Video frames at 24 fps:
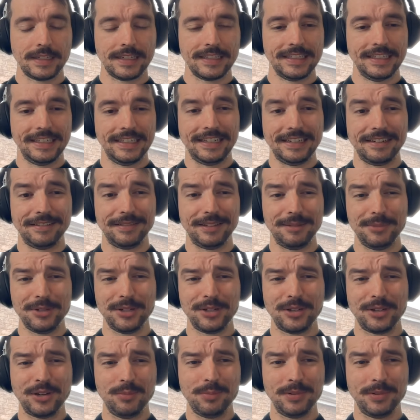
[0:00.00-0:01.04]
Yeah, I'm just
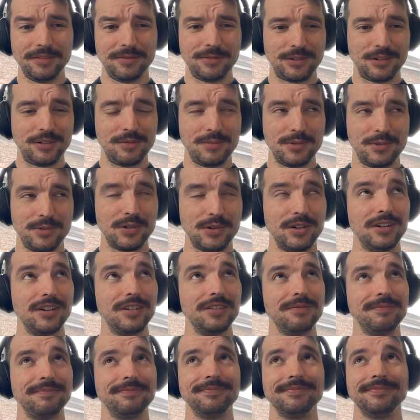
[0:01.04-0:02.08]
hoping for a more
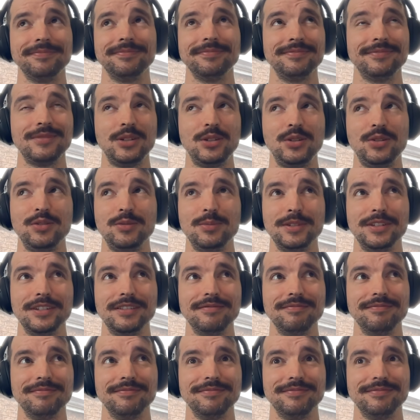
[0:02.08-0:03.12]

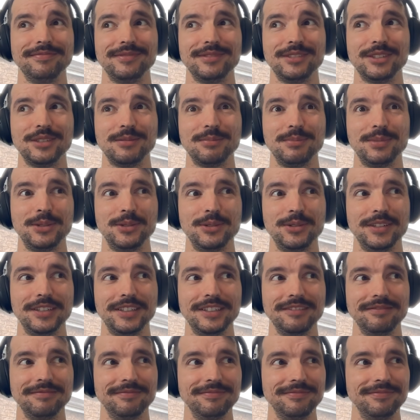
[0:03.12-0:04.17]
human
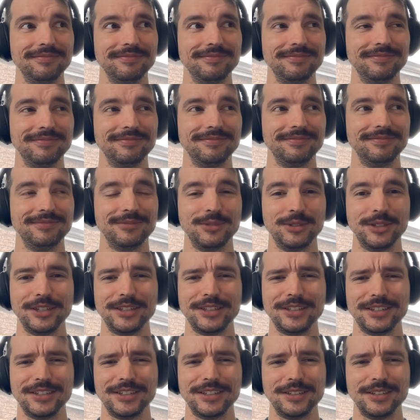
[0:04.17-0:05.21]
computing
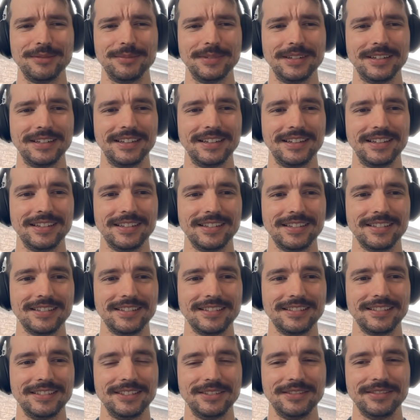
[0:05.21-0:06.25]
relationship, I guess.
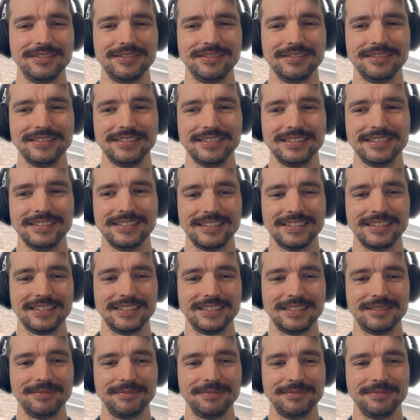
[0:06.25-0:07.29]
You know,
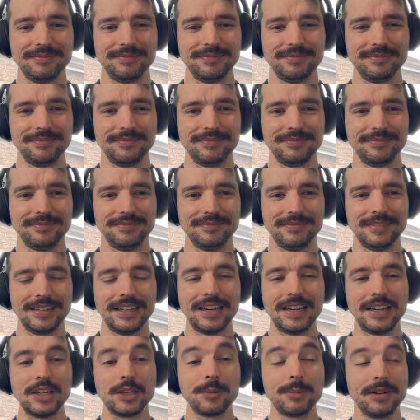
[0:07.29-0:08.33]
um, and
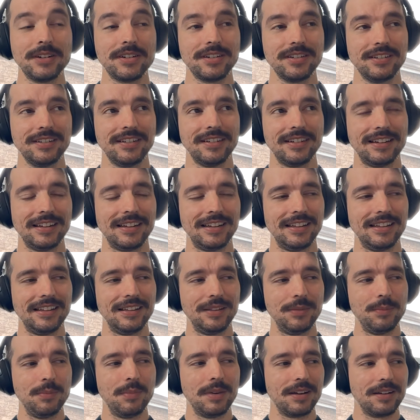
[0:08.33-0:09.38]
especially uh,
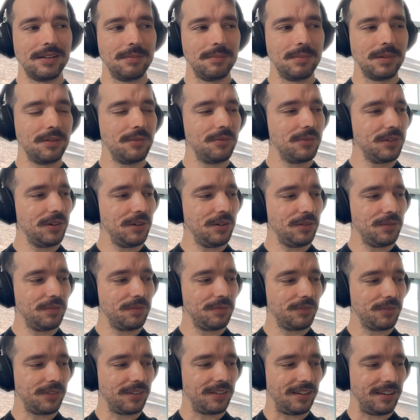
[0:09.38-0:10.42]
my my one hope
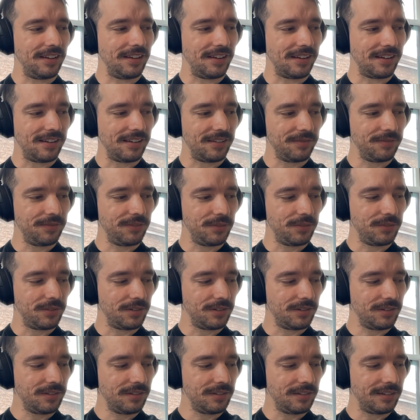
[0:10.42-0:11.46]
for the AI
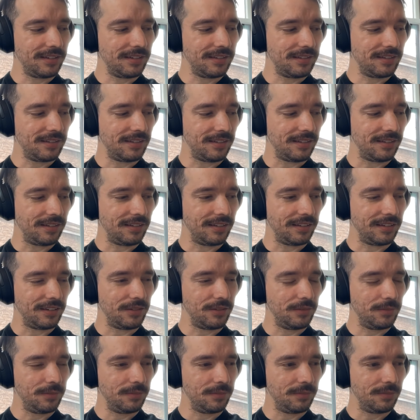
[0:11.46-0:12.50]
future is that like
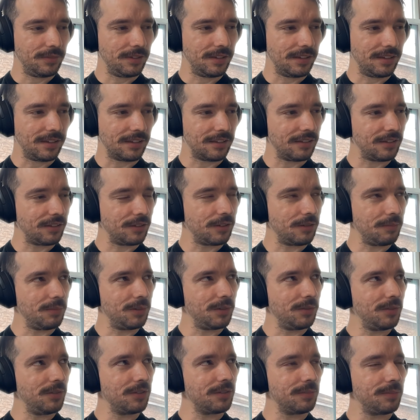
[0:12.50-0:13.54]
hum- that
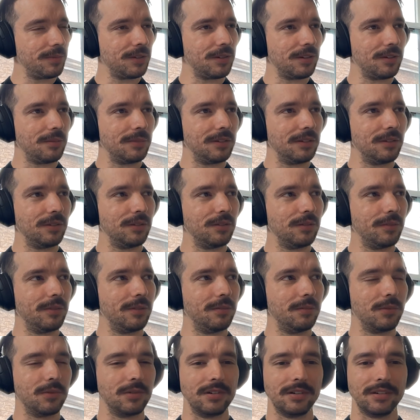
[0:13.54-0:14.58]
computers become a little bit
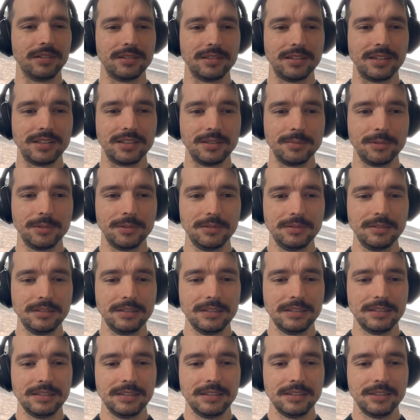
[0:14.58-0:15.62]
more accessible
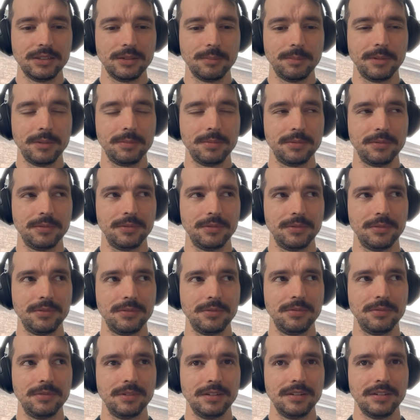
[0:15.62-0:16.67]
to people
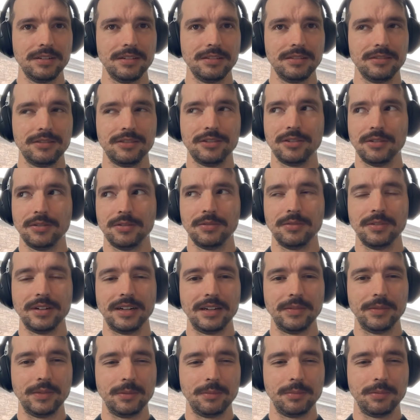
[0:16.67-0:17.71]
who don't
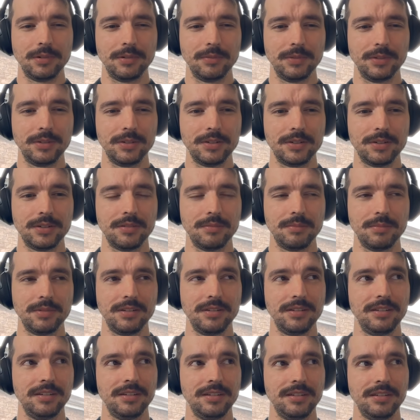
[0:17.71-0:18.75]
have the privilege to
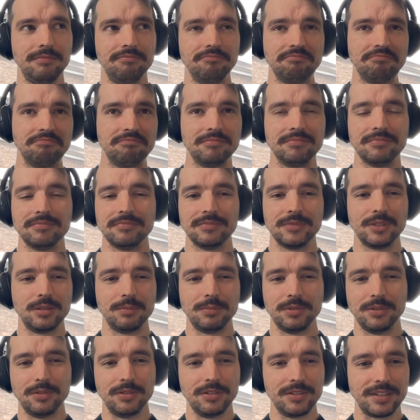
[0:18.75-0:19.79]
be
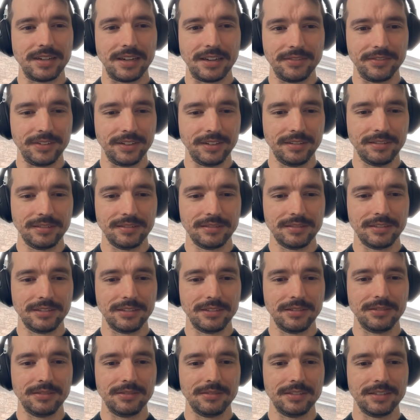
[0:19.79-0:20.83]
computer savvy. You
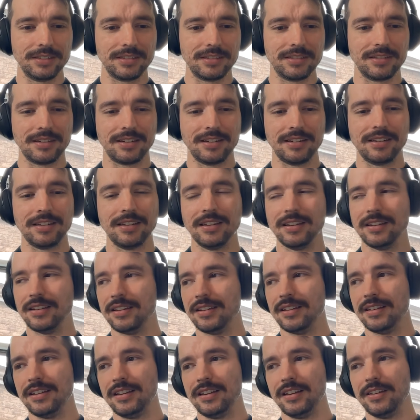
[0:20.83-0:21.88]
know, it's like
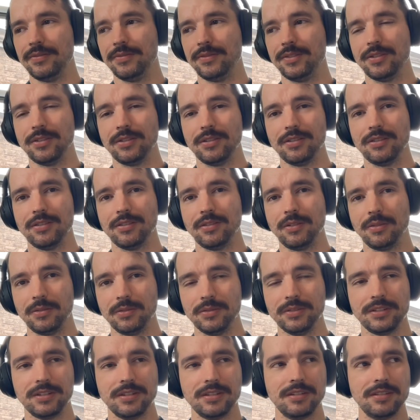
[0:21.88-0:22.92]
if you're
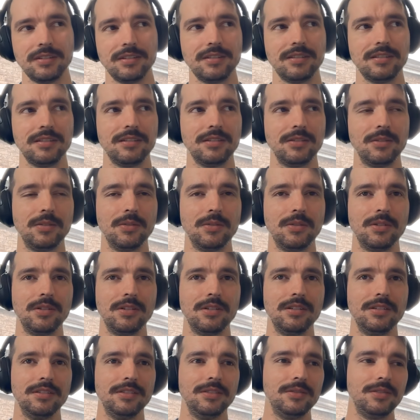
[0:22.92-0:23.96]
older
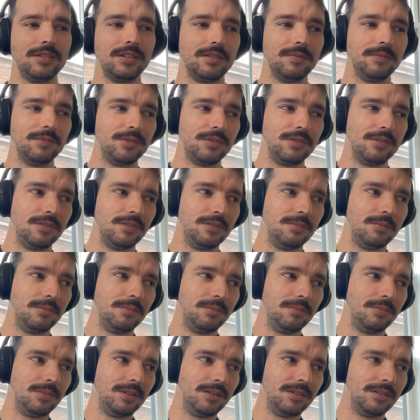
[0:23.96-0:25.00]
or you come
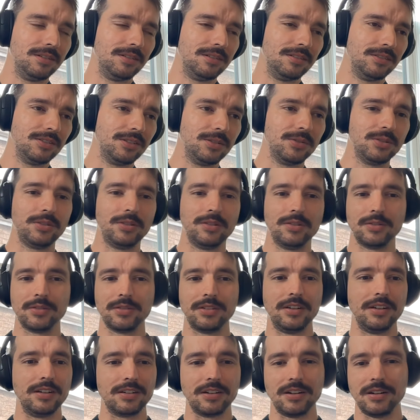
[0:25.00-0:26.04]
from a
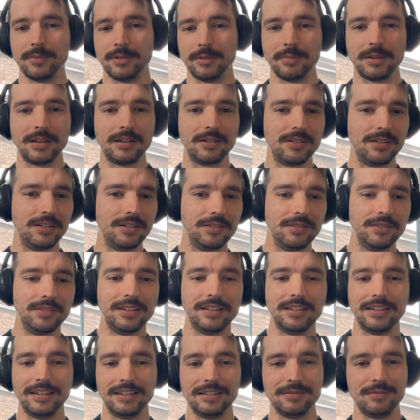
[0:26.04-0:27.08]
socioeconomic background
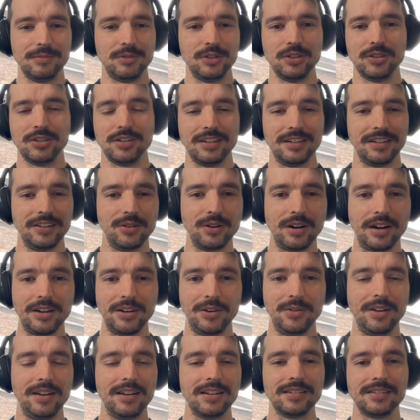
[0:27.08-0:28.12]
that like just didn't grant
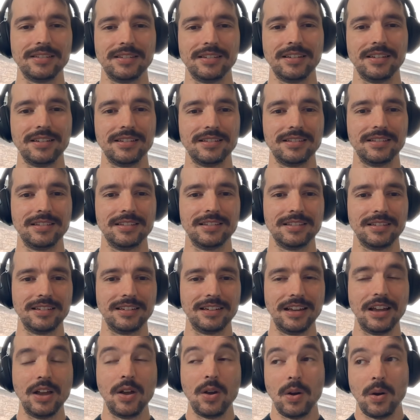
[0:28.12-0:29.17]
you access, it's like
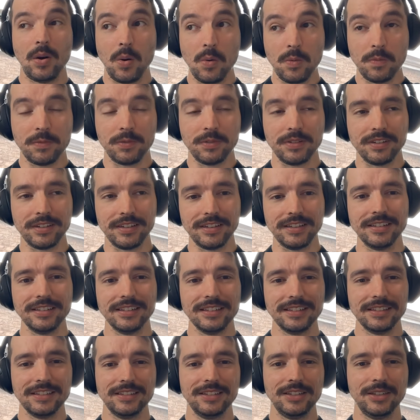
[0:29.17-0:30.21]
hopefully
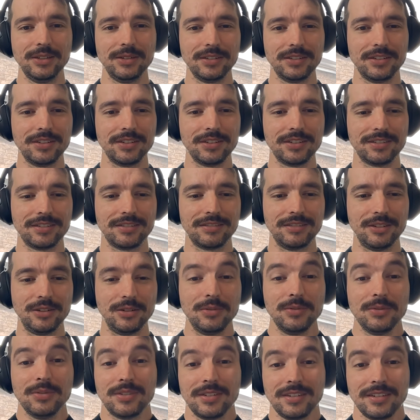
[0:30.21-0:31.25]
you can just
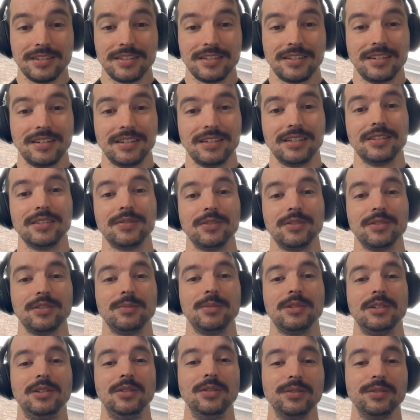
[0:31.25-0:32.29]
use these things for
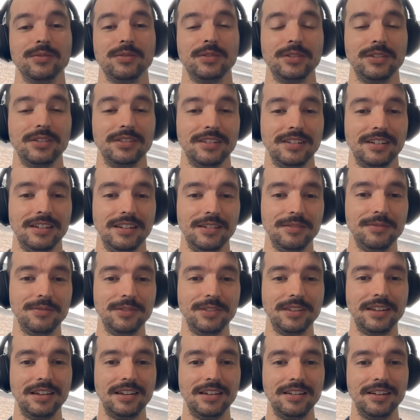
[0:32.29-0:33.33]
something useful in your life
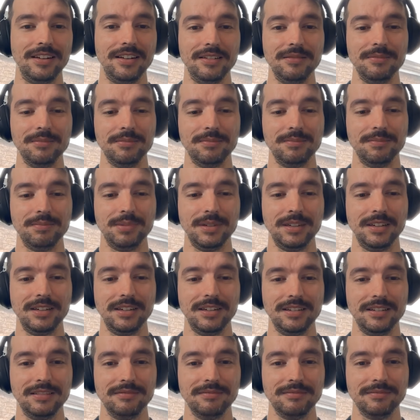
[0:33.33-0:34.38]
without it being
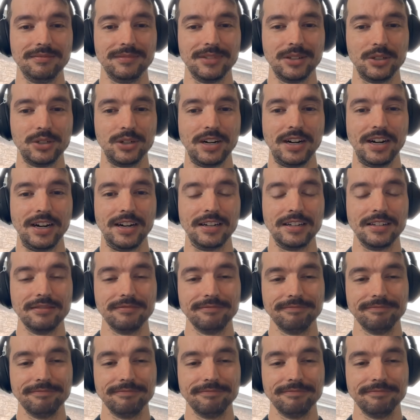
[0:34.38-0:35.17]
a, a drag.